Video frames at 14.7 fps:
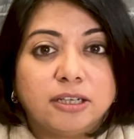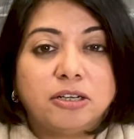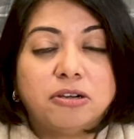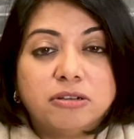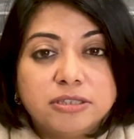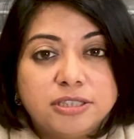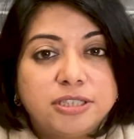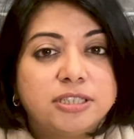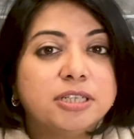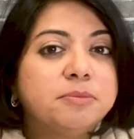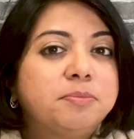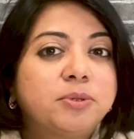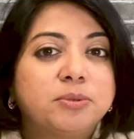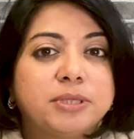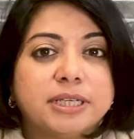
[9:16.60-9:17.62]

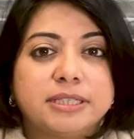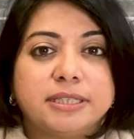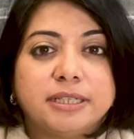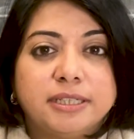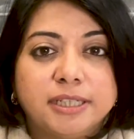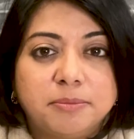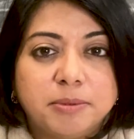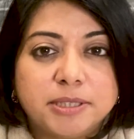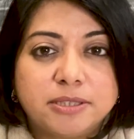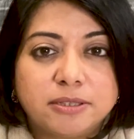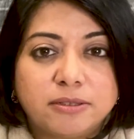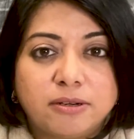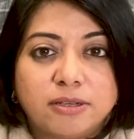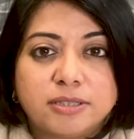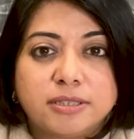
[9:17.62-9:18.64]
constant protests that take place
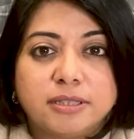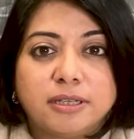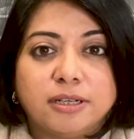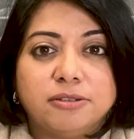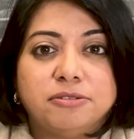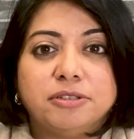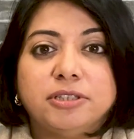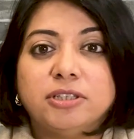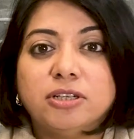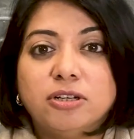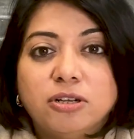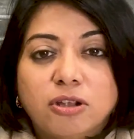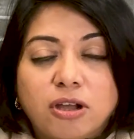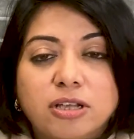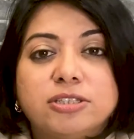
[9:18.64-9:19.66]
across the country, the
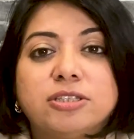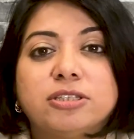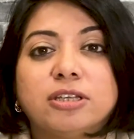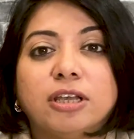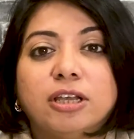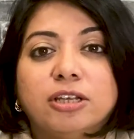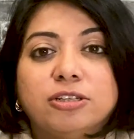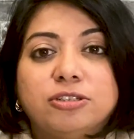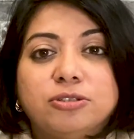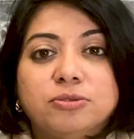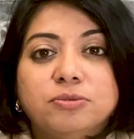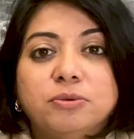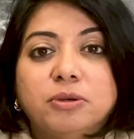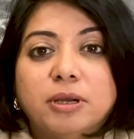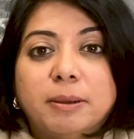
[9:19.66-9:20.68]
loss
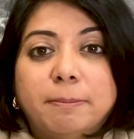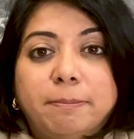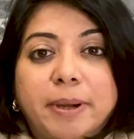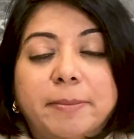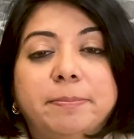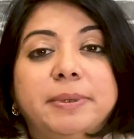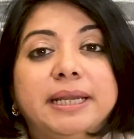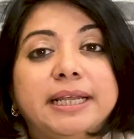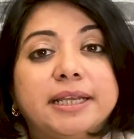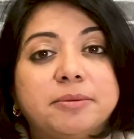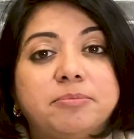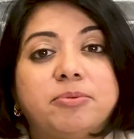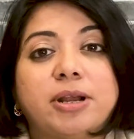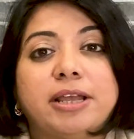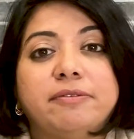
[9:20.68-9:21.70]
to public
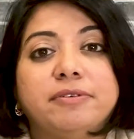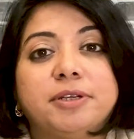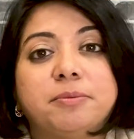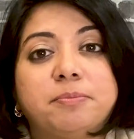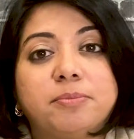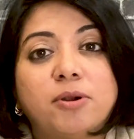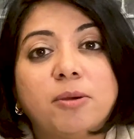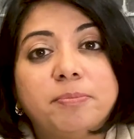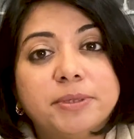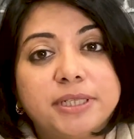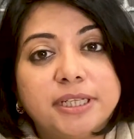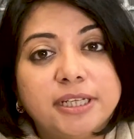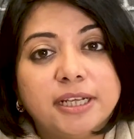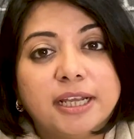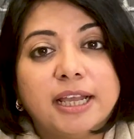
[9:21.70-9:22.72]
and private
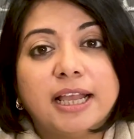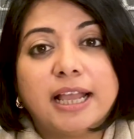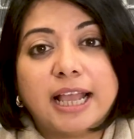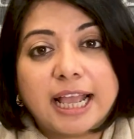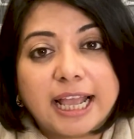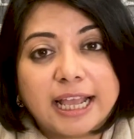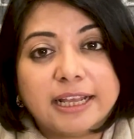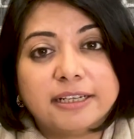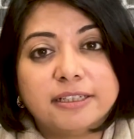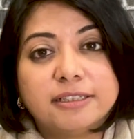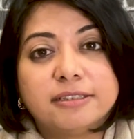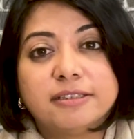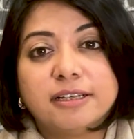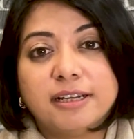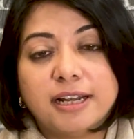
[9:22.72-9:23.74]
property,
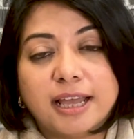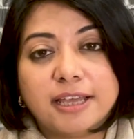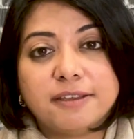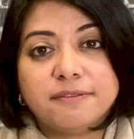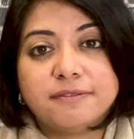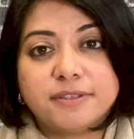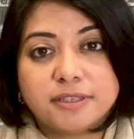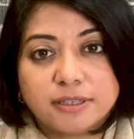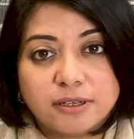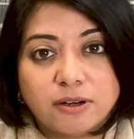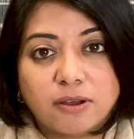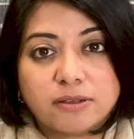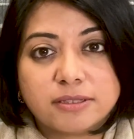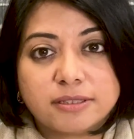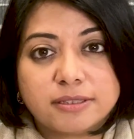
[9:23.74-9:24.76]
and the lives
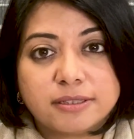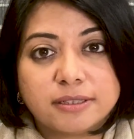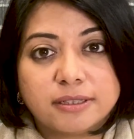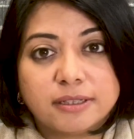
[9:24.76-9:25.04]
lost.